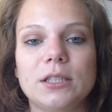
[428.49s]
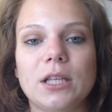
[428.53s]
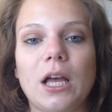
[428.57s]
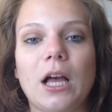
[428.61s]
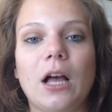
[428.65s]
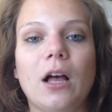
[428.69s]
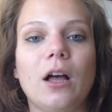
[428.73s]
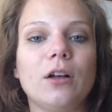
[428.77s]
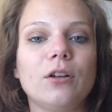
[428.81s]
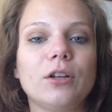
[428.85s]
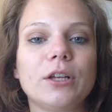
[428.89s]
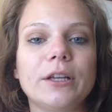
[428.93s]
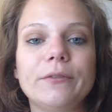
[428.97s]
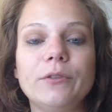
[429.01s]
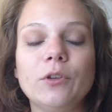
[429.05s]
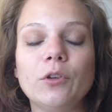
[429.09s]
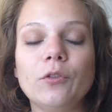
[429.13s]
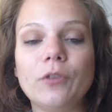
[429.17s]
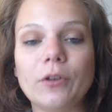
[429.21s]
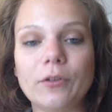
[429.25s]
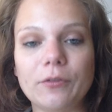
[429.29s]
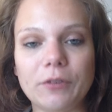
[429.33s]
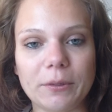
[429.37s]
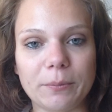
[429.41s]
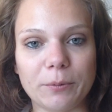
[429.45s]
I'll give you a
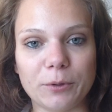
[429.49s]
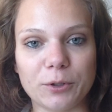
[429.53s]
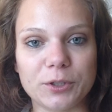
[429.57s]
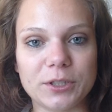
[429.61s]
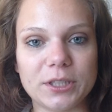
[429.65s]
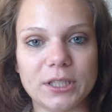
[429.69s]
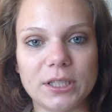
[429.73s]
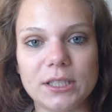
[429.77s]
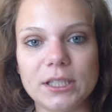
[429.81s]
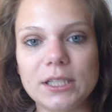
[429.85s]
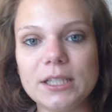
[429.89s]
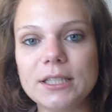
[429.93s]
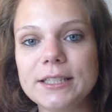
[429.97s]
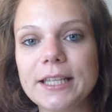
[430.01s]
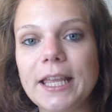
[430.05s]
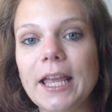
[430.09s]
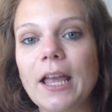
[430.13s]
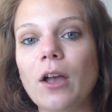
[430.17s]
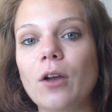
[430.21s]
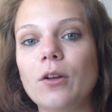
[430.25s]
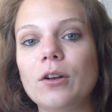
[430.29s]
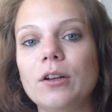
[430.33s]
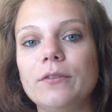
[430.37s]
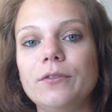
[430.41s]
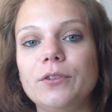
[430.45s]
50%
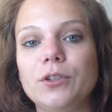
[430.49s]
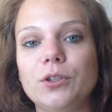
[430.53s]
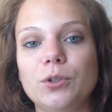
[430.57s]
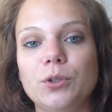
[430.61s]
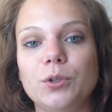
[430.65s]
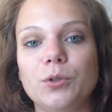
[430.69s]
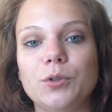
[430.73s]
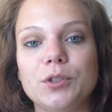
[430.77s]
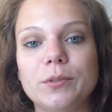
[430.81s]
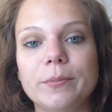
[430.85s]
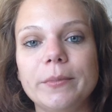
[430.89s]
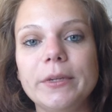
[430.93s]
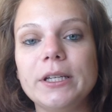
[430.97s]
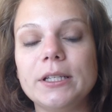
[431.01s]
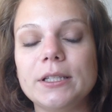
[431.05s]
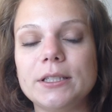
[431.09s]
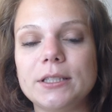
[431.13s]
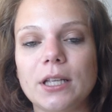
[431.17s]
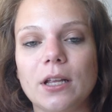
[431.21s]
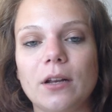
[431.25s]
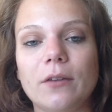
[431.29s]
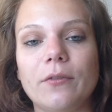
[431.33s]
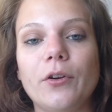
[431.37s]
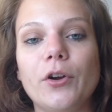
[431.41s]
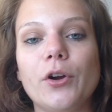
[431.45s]
discount if you use me
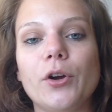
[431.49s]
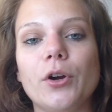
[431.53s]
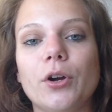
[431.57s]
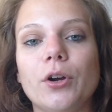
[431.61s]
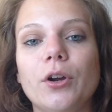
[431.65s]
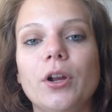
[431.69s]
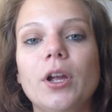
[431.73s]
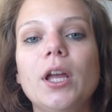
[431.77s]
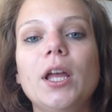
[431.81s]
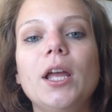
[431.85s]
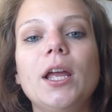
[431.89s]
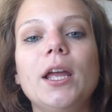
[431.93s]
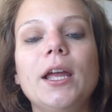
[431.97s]
instead of her.